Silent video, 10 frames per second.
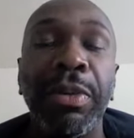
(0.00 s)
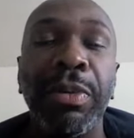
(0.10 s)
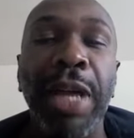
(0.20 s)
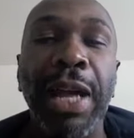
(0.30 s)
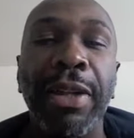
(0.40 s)

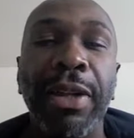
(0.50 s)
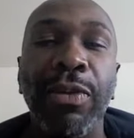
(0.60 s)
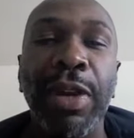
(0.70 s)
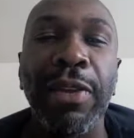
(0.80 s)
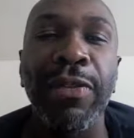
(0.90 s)
how to get
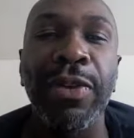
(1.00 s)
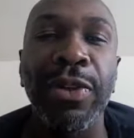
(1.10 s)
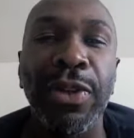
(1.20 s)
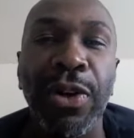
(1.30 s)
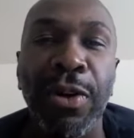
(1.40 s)
ready for
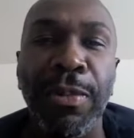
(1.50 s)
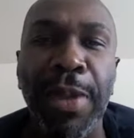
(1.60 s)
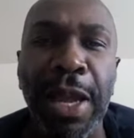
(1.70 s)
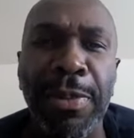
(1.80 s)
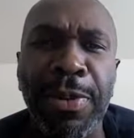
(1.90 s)
your term
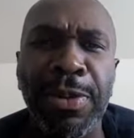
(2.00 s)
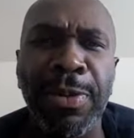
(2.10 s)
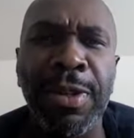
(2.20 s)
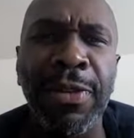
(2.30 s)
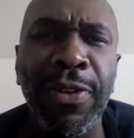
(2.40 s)
paper,
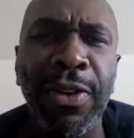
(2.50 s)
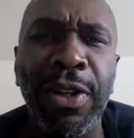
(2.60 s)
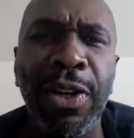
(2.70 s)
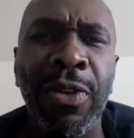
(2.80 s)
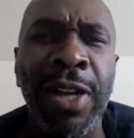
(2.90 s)
specifically
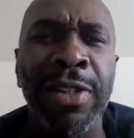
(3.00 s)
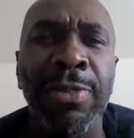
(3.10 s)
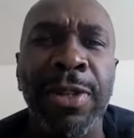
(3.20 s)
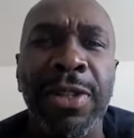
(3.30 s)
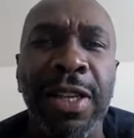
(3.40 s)
around
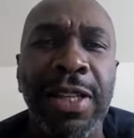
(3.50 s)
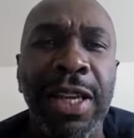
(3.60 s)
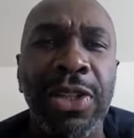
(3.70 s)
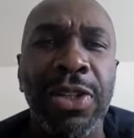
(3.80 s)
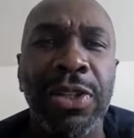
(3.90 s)

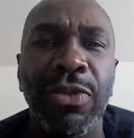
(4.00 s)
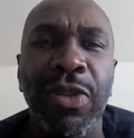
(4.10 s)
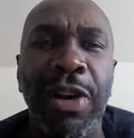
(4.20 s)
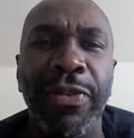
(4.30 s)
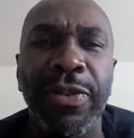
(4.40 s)
citations and
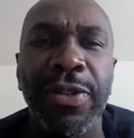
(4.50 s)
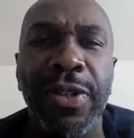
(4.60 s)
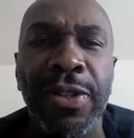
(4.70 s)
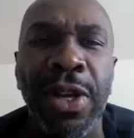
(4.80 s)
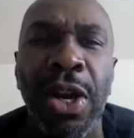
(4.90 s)
references.